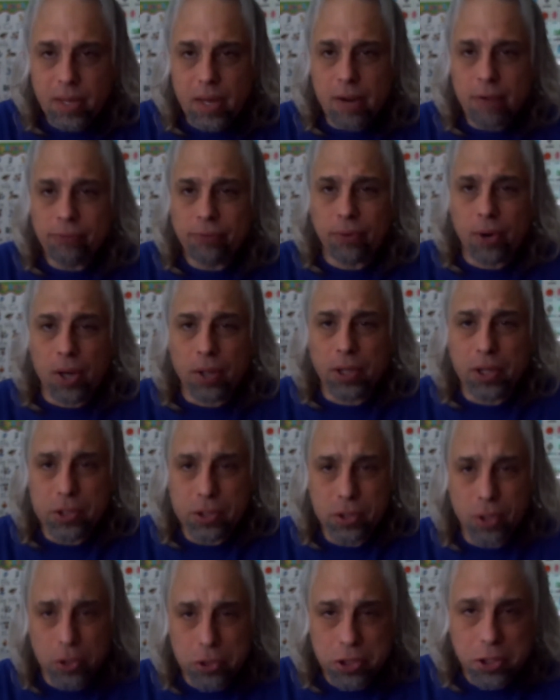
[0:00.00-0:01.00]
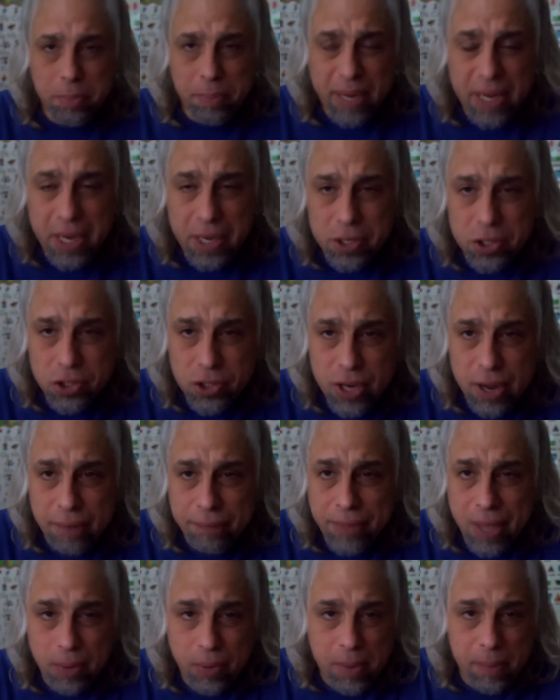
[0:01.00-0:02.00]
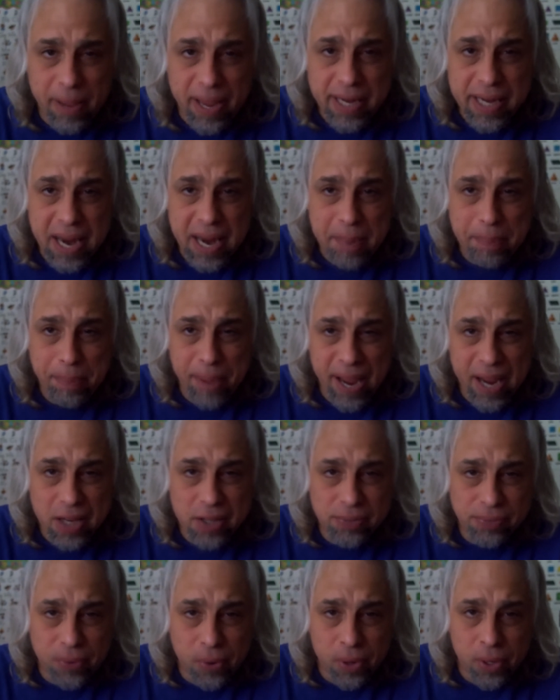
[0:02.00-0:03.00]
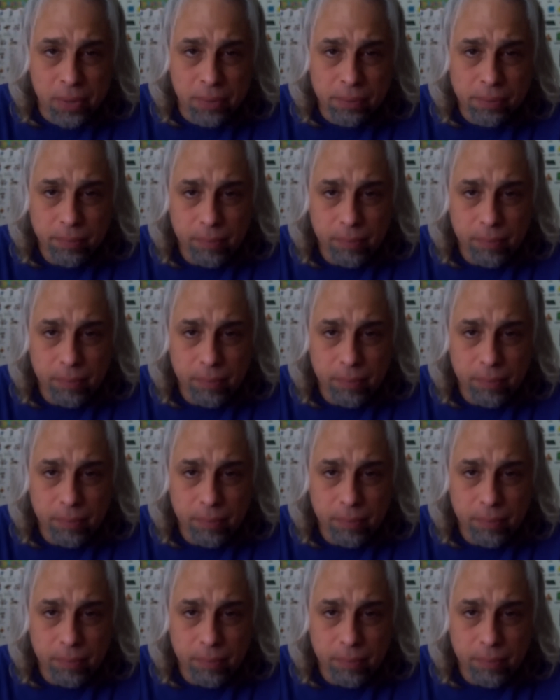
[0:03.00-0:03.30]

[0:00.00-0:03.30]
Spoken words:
for all the social media stuff that we might get banned for,